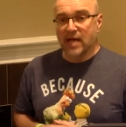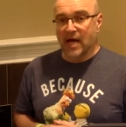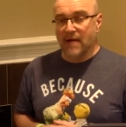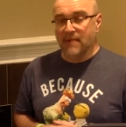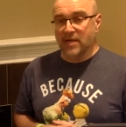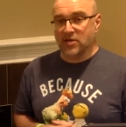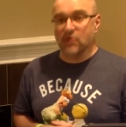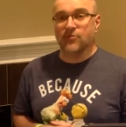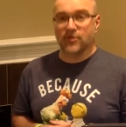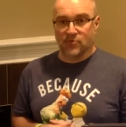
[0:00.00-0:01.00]
uh,
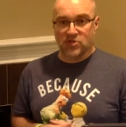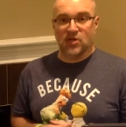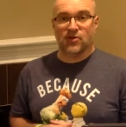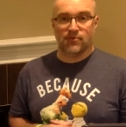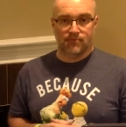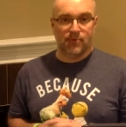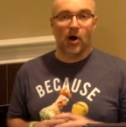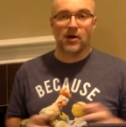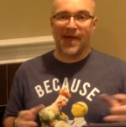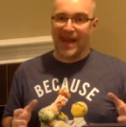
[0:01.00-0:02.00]
mitosis, which is
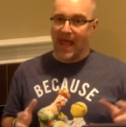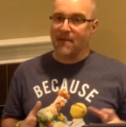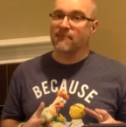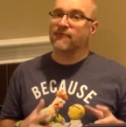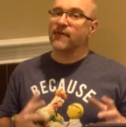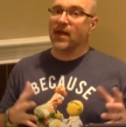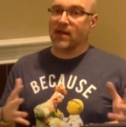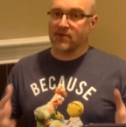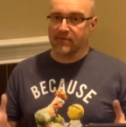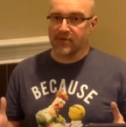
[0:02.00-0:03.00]
part of that M
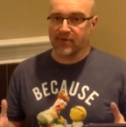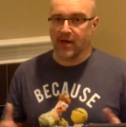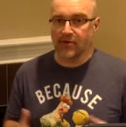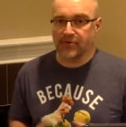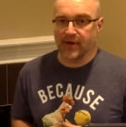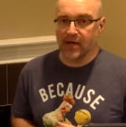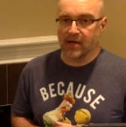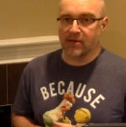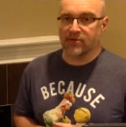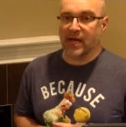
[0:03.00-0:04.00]
phase of the cell's
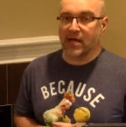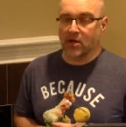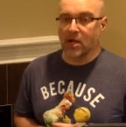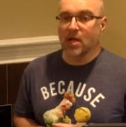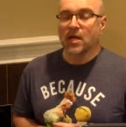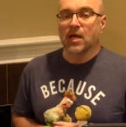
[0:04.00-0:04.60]
uh, cycle,